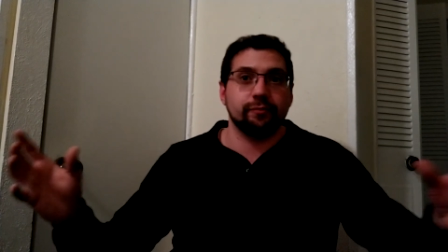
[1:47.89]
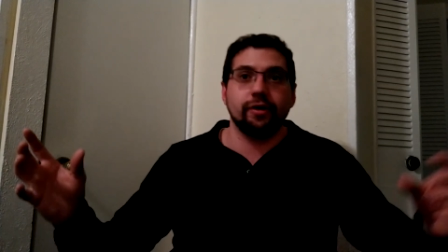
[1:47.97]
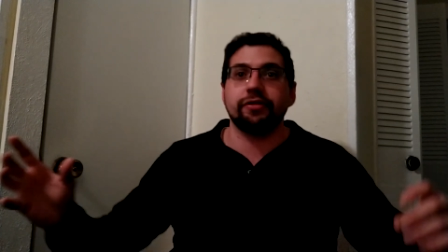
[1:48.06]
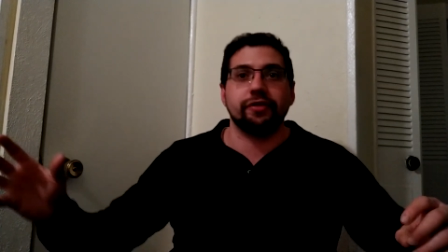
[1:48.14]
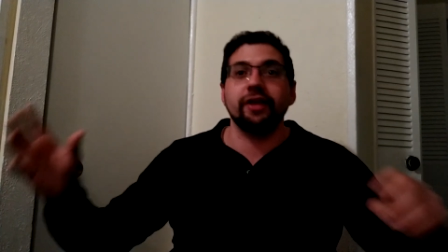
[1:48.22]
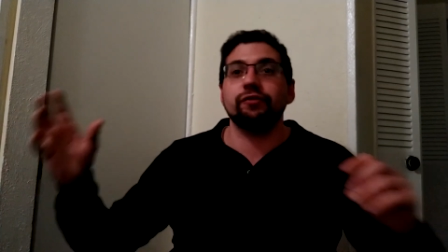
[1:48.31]

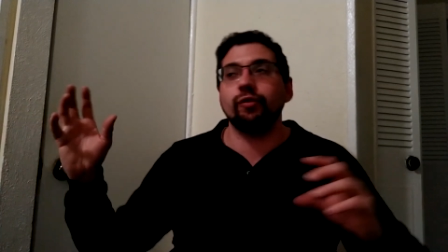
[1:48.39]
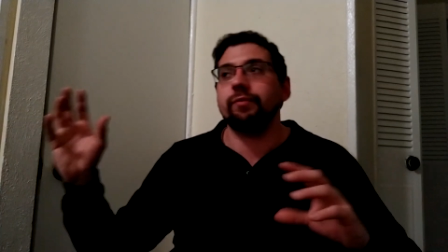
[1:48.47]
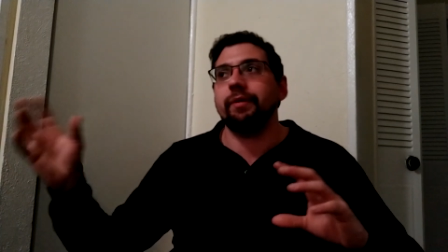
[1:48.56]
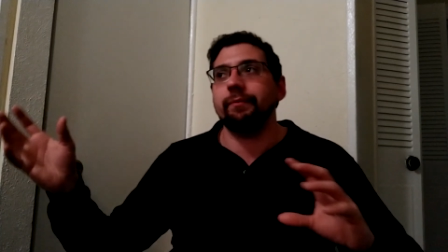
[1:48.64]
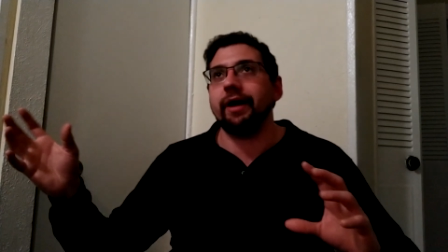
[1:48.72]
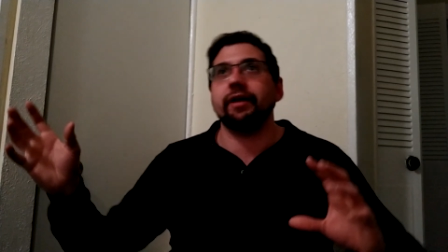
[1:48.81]
Well, things would
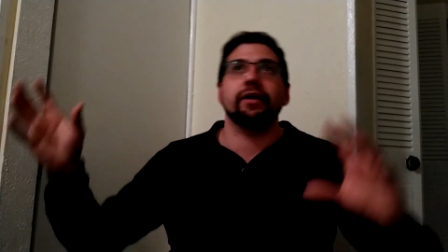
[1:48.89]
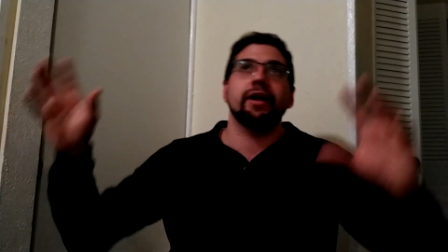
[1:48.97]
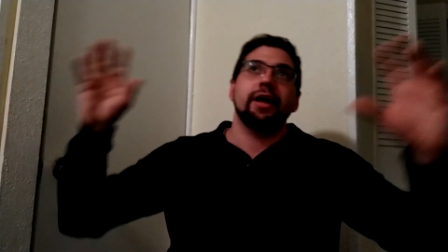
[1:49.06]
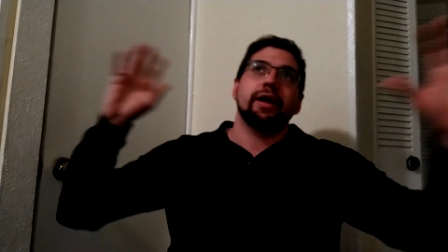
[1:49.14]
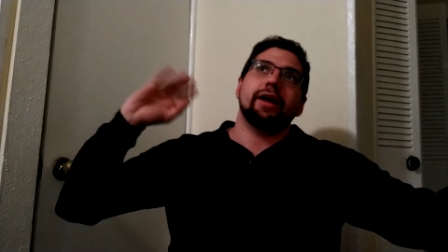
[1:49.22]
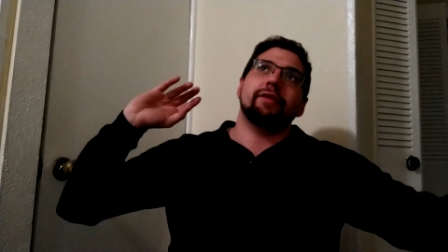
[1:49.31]
be better
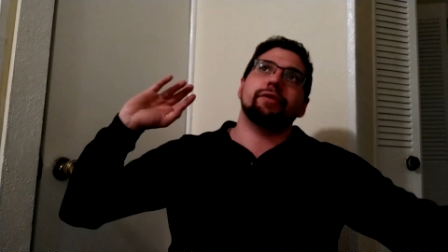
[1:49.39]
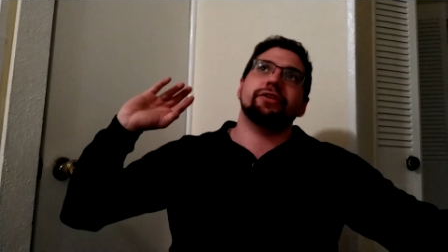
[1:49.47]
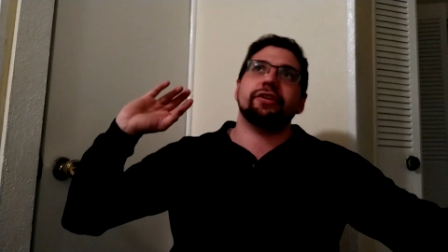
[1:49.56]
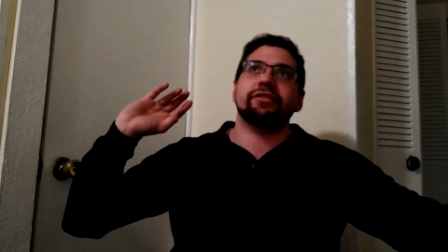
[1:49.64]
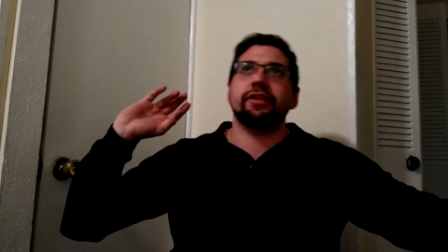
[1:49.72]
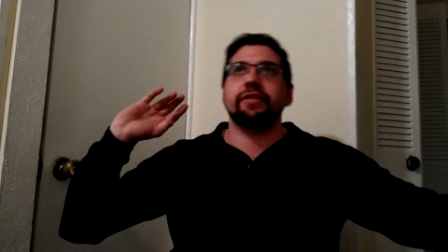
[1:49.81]
if we
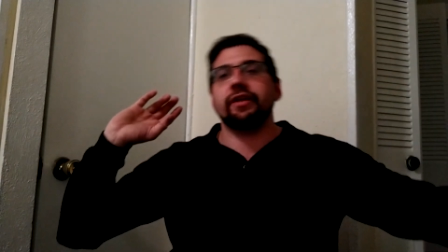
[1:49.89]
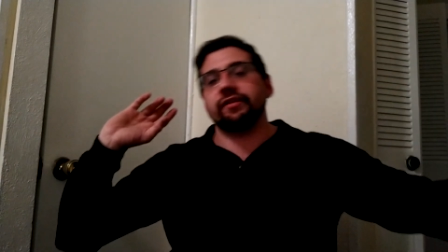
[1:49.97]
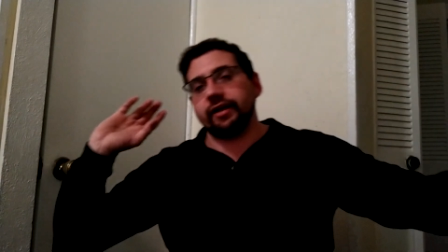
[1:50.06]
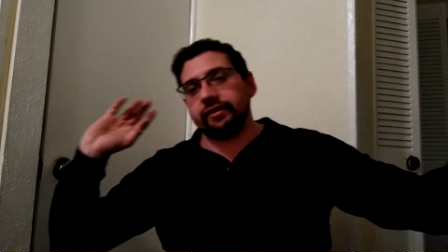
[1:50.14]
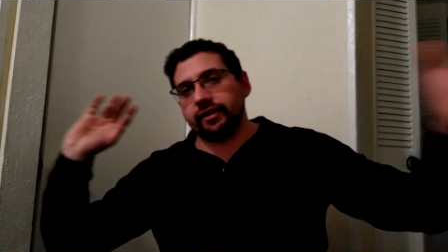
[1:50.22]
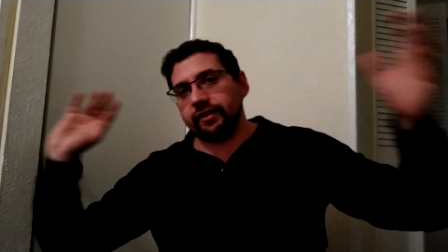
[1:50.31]
just did things
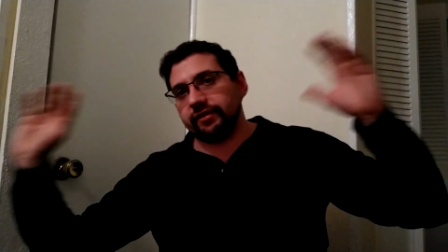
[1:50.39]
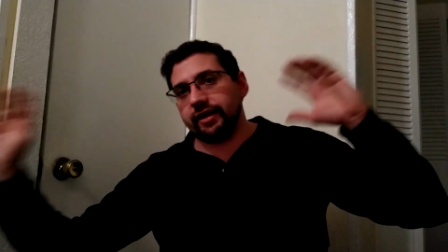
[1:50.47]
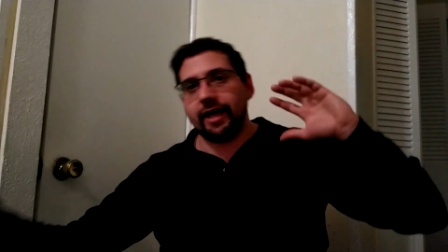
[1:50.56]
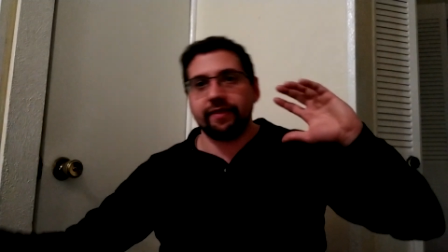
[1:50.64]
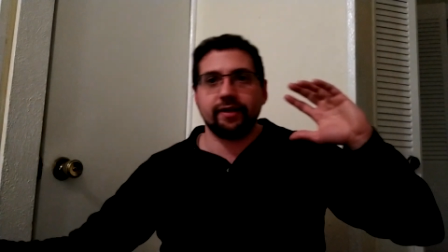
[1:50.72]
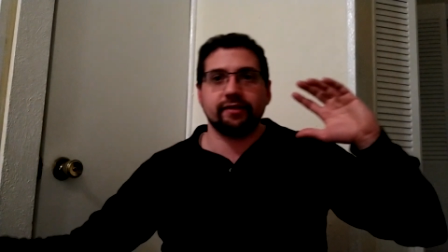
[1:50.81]
like this and
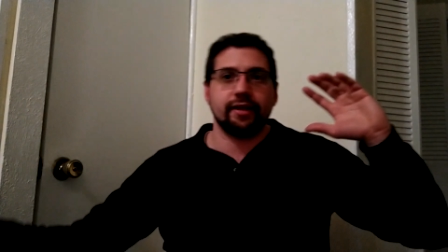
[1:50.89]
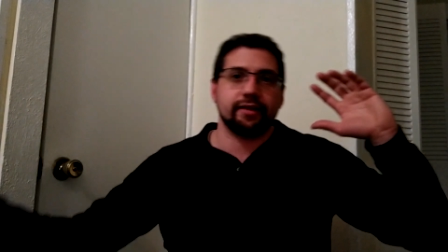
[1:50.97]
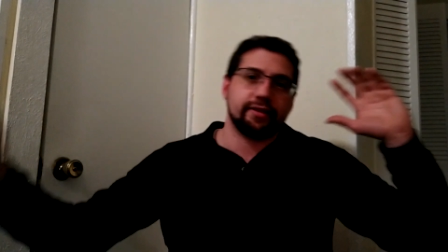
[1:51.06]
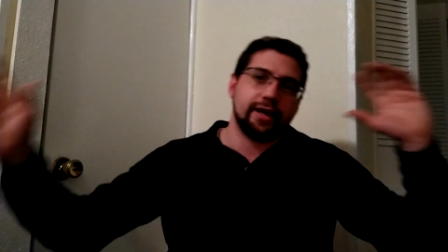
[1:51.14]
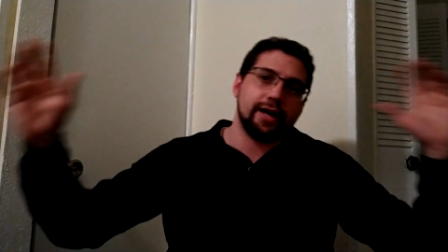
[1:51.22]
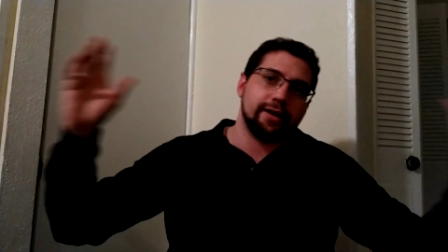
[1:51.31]
had things like
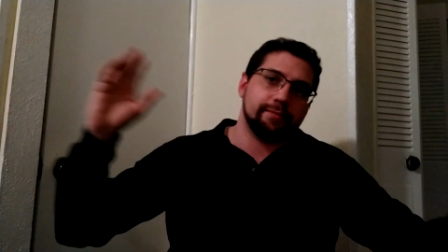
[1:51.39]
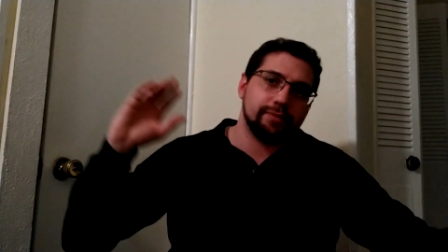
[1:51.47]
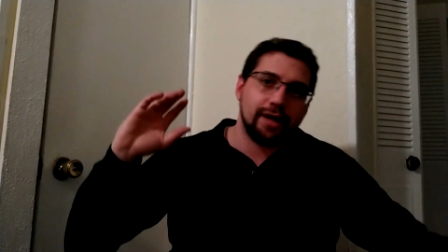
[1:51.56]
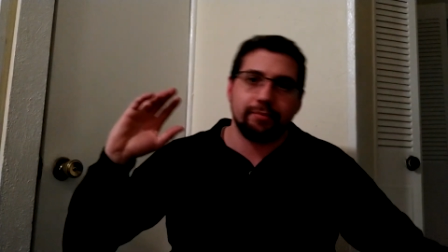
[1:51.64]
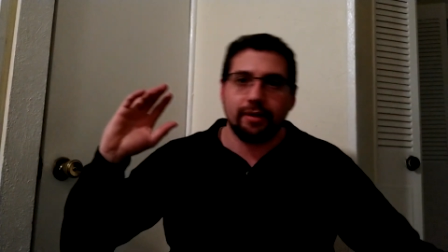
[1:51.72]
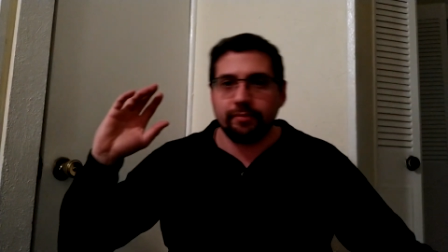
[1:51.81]
that and
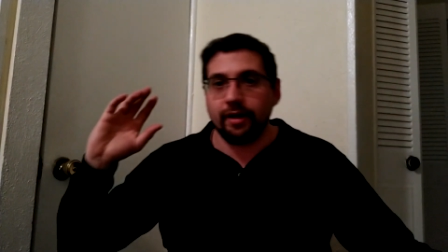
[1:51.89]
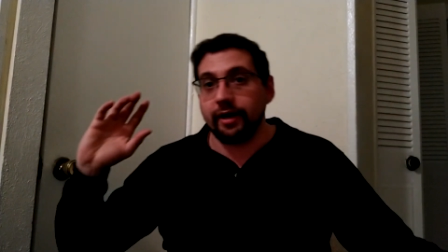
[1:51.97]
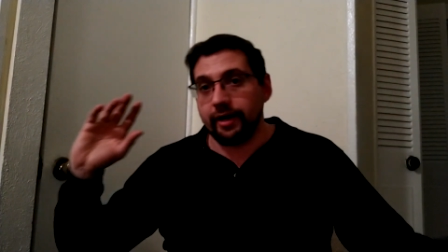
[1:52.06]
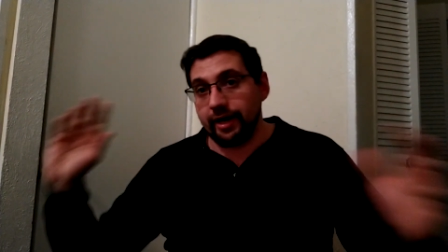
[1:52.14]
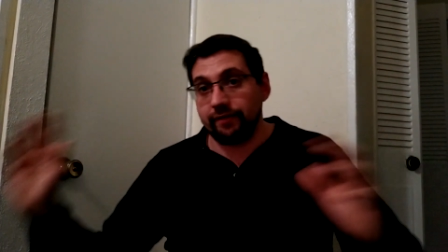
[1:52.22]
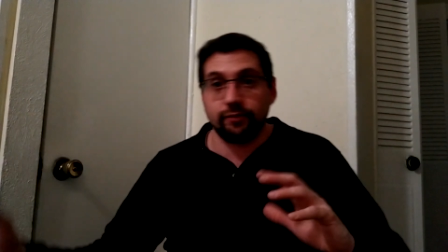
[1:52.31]
blah blah blah, and
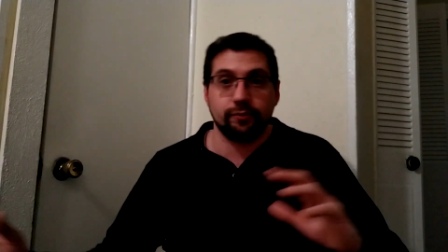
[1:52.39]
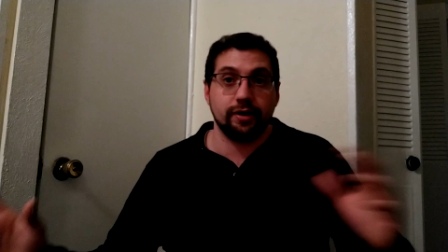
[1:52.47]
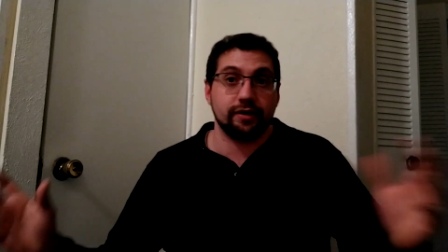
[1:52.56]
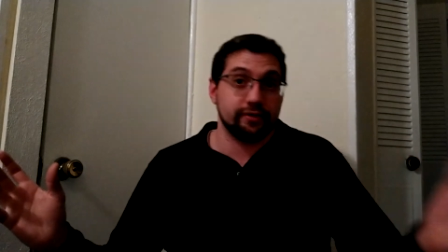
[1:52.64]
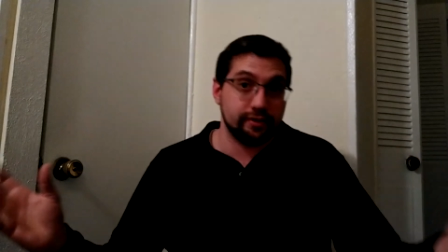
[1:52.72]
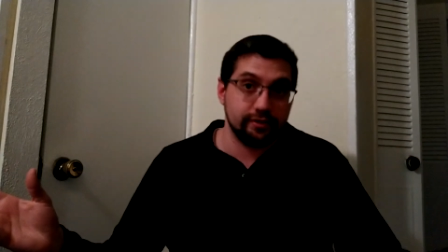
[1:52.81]
it never
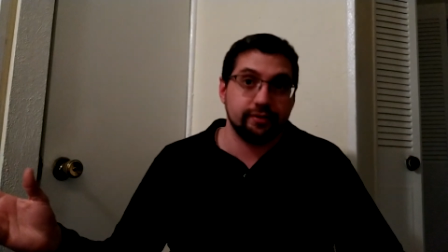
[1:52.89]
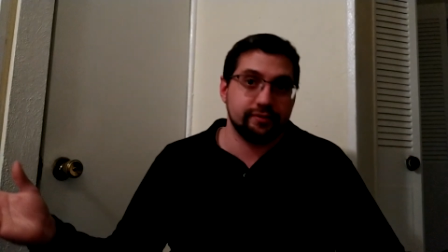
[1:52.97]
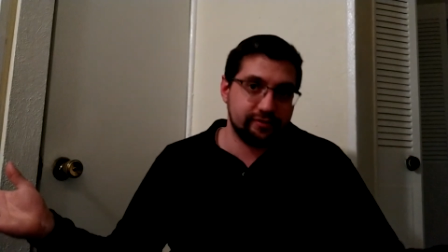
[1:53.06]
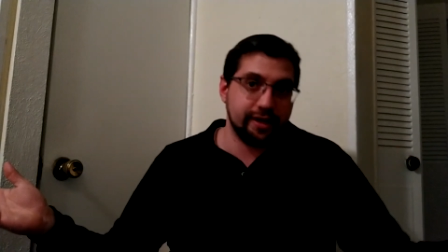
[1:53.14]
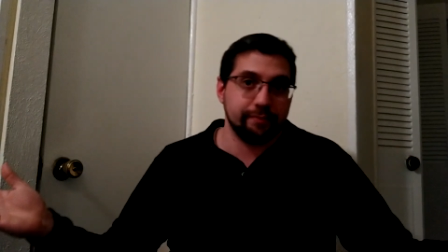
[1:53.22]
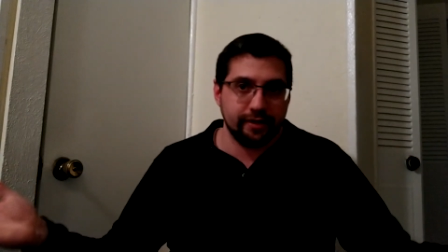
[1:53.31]
works. And
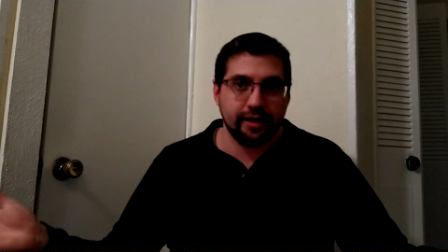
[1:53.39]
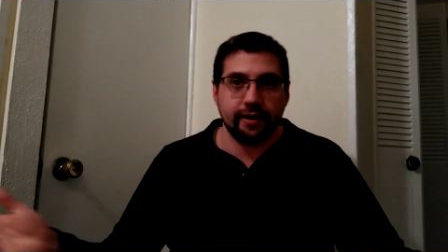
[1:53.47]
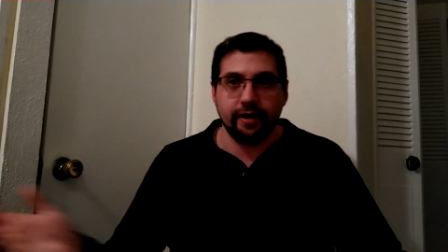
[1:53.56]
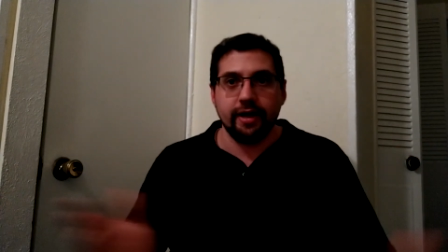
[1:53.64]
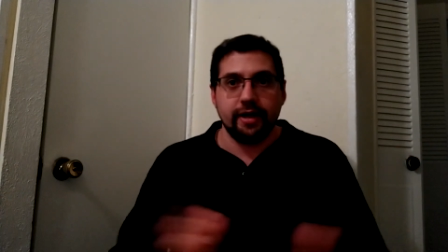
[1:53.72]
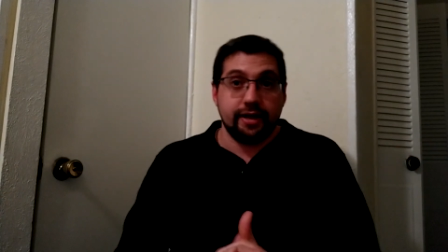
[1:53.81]
same thing here.